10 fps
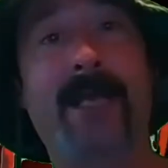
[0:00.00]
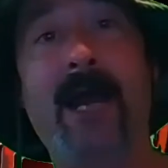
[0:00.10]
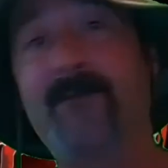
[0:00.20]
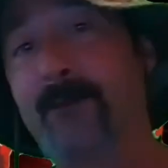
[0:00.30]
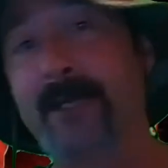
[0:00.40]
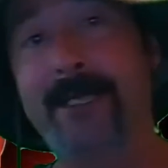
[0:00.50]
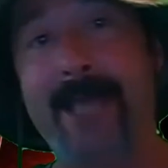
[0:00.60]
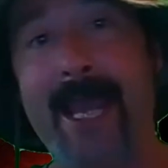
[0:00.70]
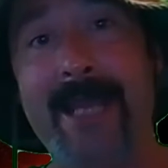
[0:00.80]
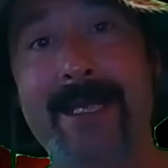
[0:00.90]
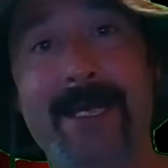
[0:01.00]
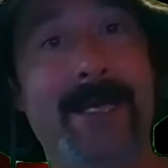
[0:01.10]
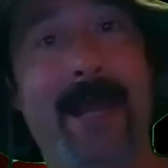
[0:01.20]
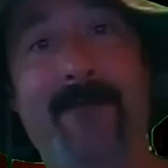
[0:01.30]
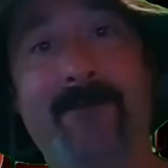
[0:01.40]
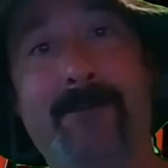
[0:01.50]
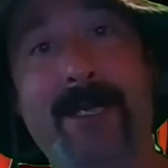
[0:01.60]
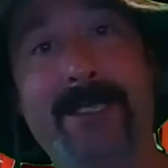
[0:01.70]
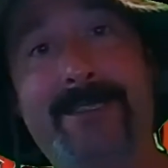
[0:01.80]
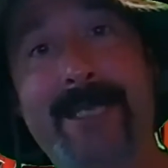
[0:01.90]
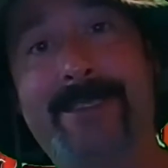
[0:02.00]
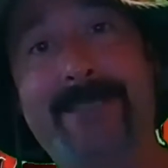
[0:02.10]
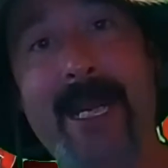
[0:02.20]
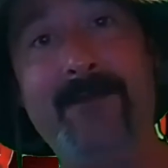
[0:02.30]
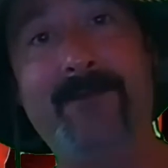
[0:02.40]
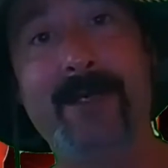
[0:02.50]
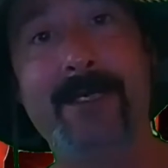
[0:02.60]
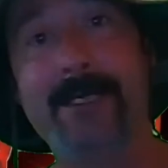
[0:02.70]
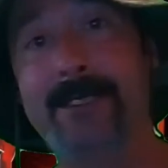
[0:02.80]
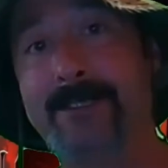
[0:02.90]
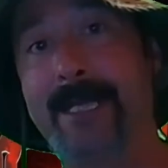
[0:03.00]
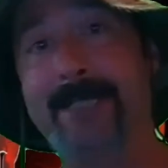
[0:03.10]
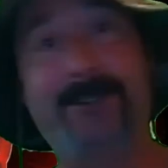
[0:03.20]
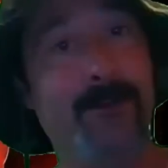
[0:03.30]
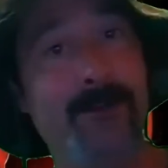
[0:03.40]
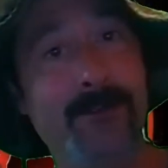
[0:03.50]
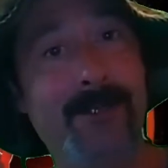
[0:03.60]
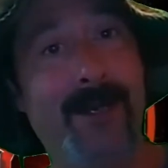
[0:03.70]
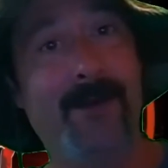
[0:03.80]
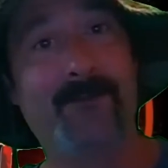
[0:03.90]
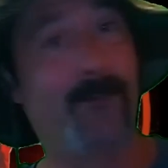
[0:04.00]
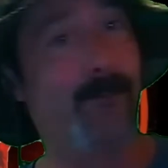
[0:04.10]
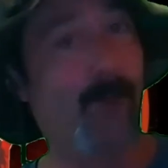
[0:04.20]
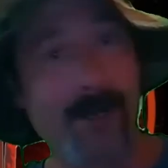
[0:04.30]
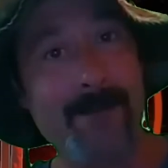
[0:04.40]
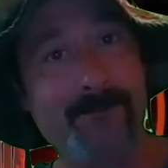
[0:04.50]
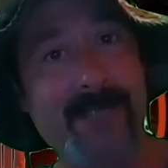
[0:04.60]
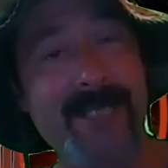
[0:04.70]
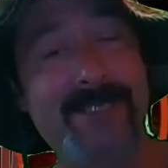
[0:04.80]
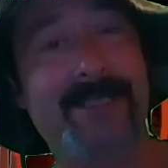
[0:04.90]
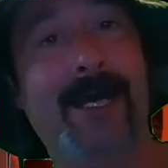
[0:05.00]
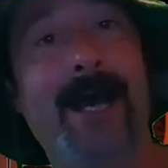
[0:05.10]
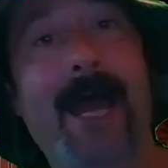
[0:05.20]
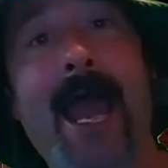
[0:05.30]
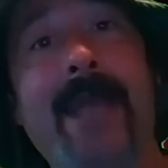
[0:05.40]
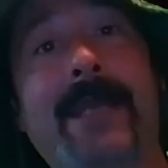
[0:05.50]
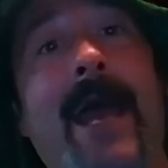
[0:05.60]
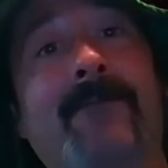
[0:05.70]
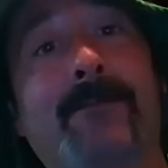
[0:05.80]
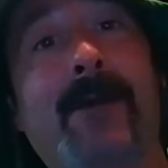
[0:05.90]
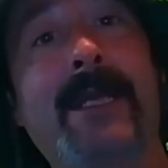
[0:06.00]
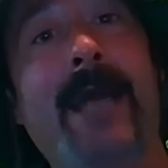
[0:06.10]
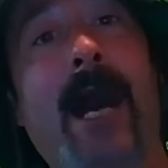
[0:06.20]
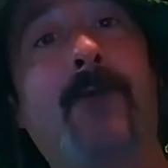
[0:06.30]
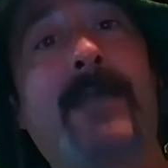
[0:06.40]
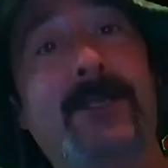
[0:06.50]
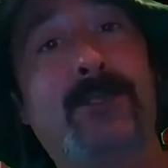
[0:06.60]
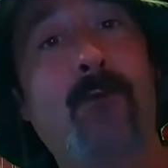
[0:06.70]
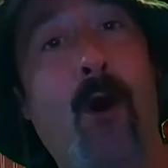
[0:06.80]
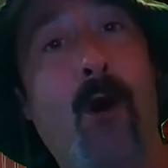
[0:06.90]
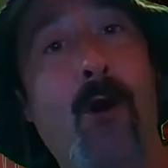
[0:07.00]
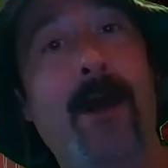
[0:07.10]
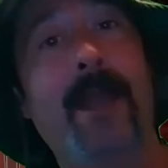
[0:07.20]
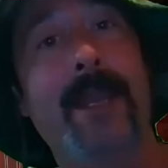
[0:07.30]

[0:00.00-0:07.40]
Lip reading: I got for you today. Everybody stay safe, stay tuned for more updates, and everybody, I'll catch you all